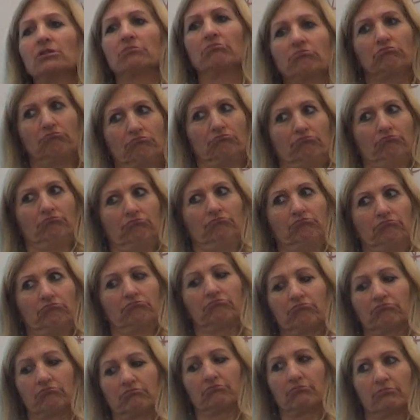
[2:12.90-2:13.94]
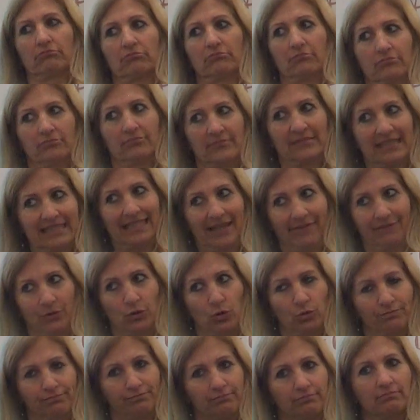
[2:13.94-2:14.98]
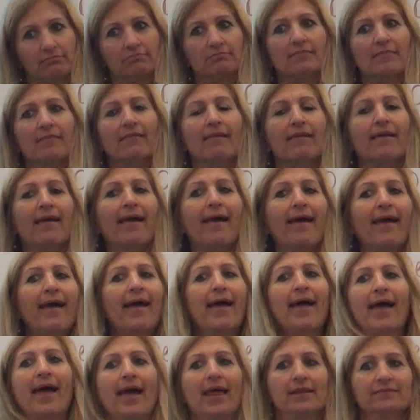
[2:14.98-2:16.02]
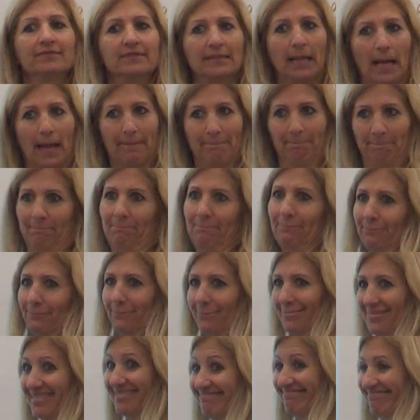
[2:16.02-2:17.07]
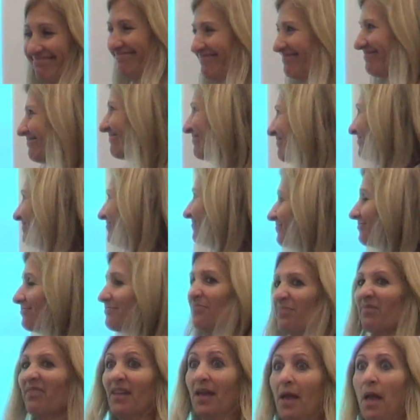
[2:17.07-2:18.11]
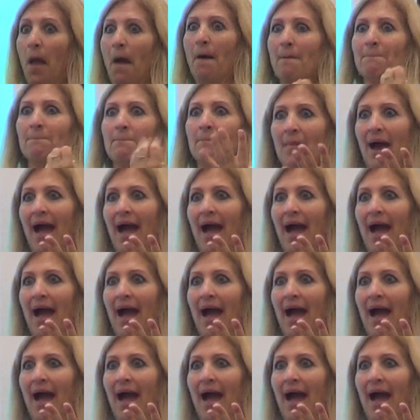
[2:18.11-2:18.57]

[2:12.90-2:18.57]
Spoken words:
Just letting you know, when your hearing depletes, you'll need to remember these things. Visual is the best.